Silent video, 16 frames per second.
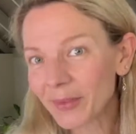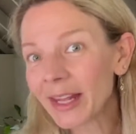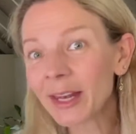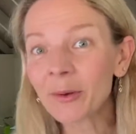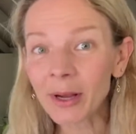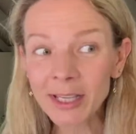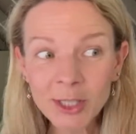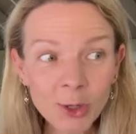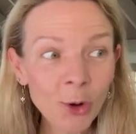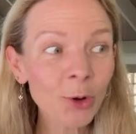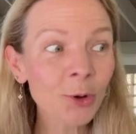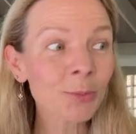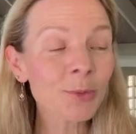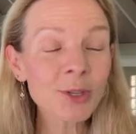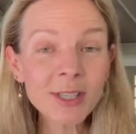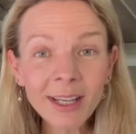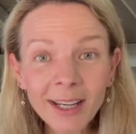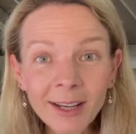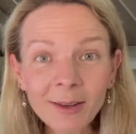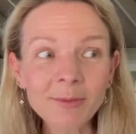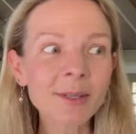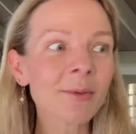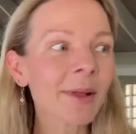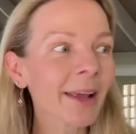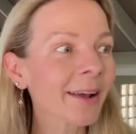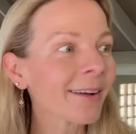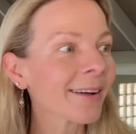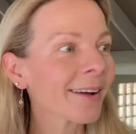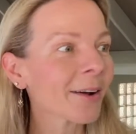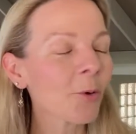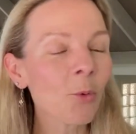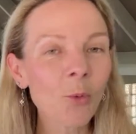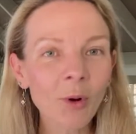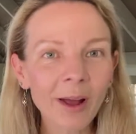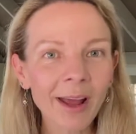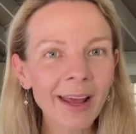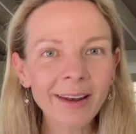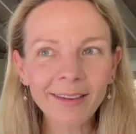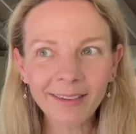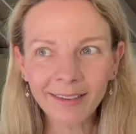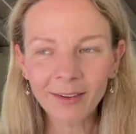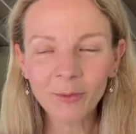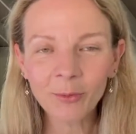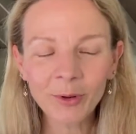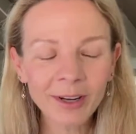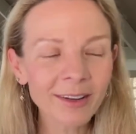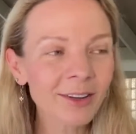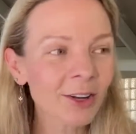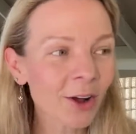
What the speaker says: Anyway, so museums, I'm like, and when,